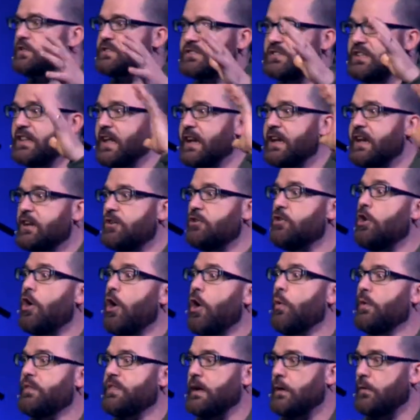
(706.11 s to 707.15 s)
so they didn't know
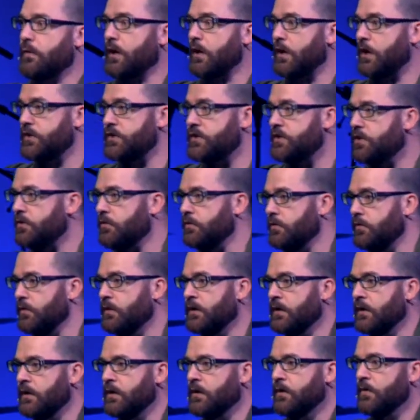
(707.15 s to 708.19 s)
what they were going to do.
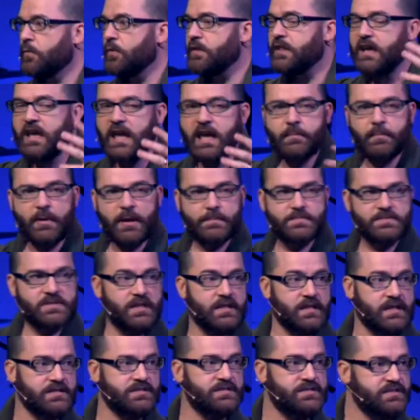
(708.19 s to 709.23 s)
When they came up to
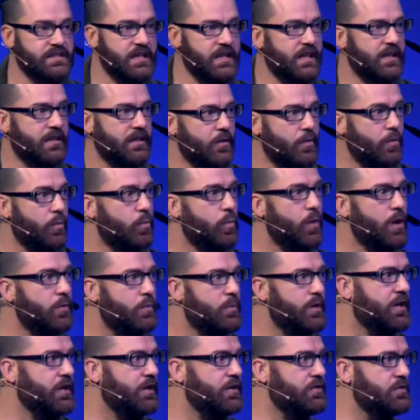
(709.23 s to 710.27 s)
this city, what are
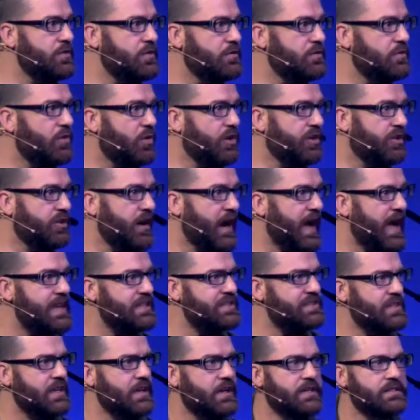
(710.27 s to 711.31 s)
we going to do, Lord? You're
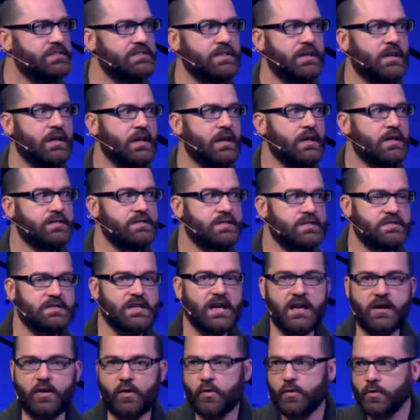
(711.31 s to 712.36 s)
asking us to
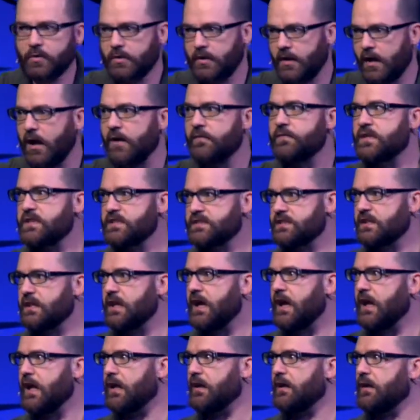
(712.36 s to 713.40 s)
take hold of this
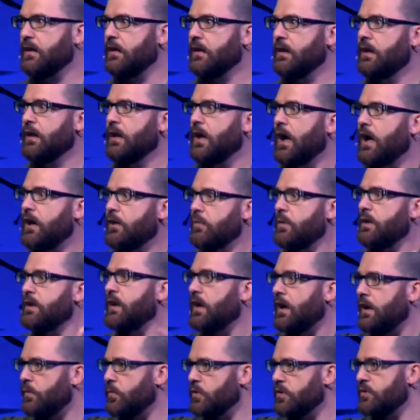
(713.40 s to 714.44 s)
land. How do we,
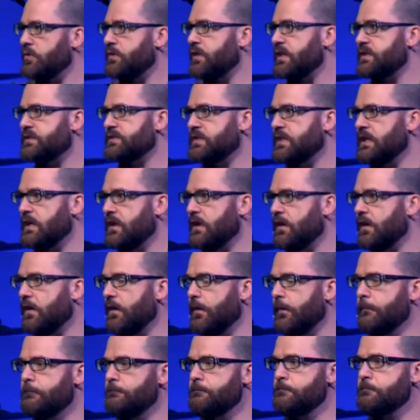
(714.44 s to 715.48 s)
how do, we do this
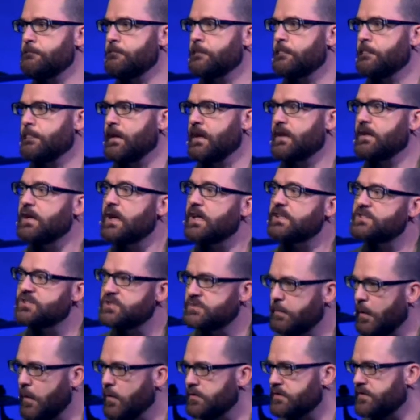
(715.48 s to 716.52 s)
here? And God
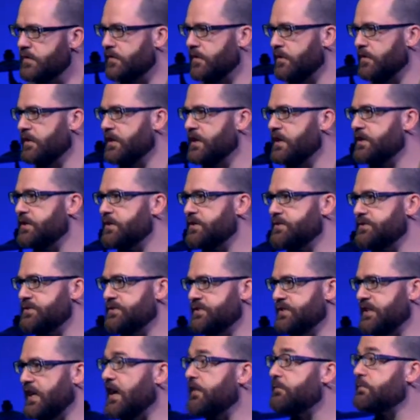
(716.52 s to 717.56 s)
spoke to their leaders
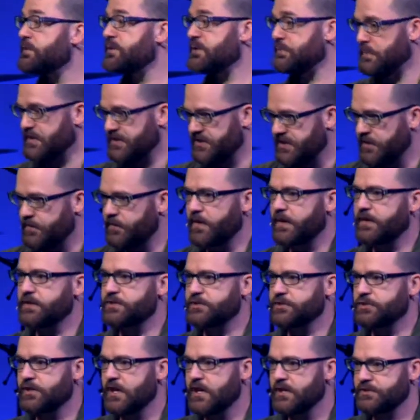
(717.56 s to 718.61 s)
and gave them specific
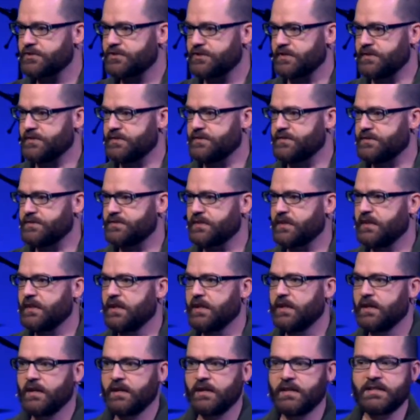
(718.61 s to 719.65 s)
instructions.
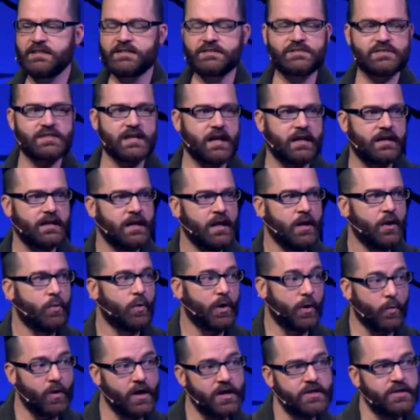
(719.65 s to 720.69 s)
He said, What I want